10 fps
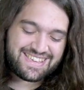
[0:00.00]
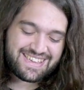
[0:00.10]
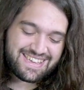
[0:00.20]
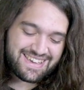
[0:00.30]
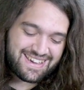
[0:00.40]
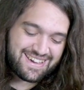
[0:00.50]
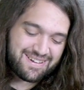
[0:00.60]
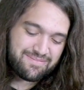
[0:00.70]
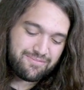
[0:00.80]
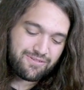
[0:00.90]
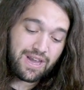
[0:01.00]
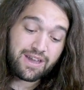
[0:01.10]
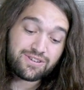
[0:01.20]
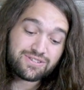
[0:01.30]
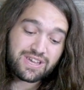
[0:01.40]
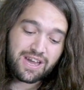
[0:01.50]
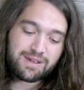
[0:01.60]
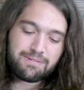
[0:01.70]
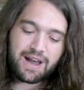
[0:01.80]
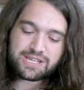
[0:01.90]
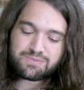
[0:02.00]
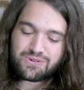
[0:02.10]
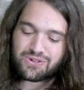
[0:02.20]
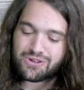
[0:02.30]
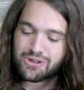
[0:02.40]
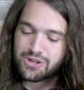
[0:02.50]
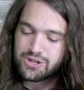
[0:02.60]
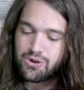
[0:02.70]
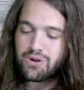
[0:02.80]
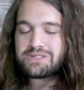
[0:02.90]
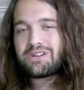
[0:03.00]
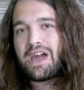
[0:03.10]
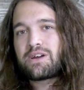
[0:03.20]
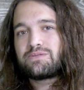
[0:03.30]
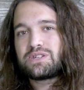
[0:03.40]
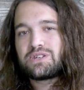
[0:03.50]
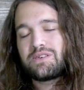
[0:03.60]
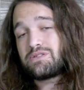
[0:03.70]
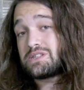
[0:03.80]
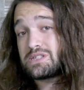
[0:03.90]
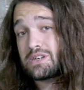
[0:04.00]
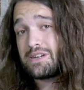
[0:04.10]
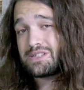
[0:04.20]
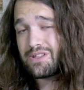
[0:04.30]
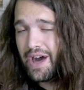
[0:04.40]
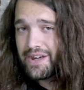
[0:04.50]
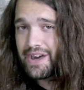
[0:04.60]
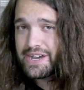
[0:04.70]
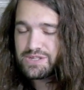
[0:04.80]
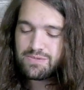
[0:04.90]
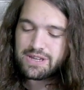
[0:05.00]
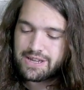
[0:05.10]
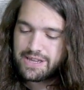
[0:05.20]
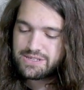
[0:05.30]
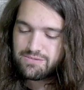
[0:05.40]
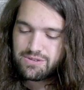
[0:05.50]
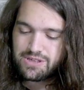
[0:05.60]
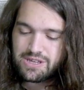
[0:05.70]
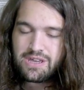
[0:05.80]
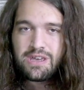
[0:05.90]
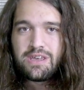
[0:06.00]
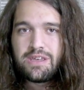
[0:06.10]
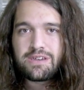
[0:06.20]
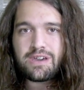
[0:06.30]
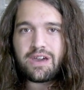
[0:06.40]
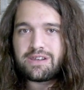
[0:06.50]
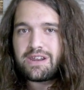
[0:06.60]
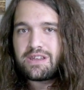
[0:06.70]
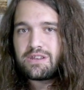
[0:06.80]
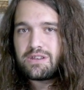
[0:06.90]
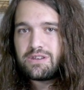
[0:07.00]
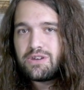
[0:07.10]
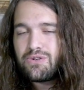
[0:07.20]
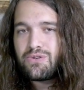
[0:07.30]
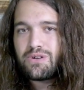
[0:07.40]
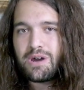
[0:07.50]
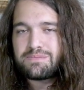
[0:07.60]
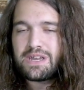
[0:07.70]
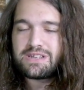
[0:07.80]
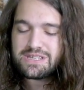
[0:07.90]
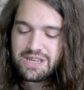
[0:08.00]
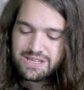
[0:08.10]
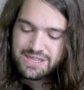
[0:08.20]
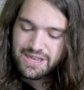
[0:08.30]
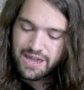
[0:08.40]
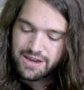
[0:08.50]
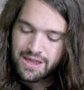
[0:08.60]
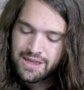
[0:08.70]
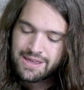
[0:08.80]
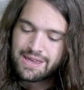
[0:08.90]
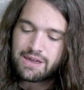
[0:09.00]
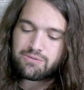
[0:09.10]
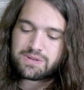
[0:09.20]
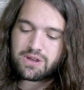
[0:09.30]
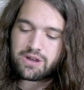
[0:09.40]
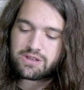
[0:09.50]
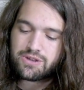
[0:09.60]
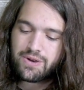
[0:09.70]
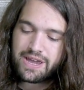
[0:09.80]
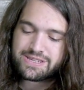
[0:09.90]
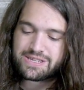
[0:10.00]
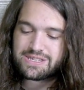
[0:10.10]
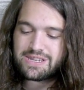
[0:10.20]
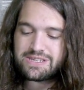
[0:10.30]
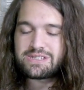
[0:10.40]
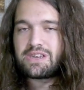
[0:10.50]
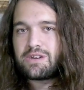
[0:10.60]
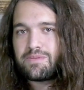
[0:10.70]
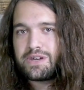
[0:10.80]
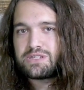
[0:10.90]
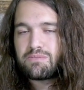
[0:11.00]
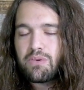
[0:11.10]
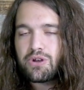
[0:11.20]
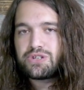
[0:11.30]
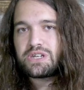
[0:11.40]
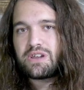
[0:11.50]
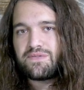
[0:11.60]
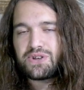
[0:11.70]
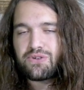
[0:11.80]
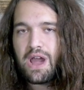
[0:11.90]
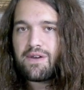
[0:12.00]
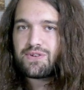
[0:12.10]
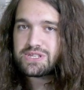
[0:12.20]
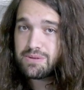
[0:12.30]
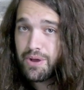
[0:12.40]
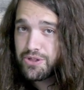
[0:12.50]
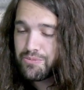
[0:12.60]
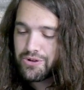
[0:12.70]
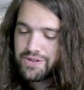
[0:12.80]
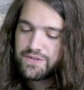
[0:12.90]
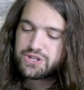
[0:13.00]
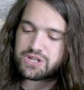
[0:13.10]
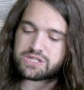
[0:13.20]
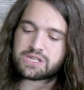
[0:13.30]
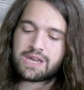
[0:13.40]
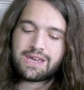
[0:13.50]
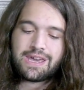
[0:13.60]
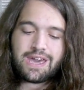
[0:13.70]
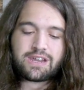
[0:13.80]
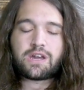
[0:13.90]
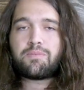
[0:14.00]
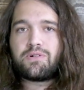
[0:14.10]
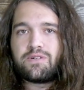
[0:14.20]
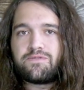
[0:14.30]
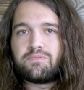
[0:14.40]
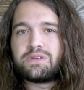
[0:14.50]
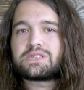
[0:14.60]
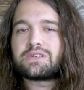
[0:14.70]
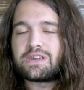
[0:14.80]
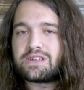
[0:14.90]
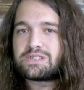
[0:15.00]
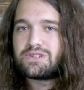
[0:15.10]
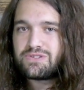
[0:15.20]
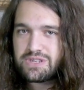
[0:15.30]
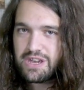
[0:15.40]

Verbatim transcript: the um, we've got news on a possible Corsair acquisition that was discussed a lot last week, hasn't really gotten any new updates since then. We'll be talking new SSDs, Gigabyte's merging of their graphics and motherboard divisions, and a couple of miscellaneous news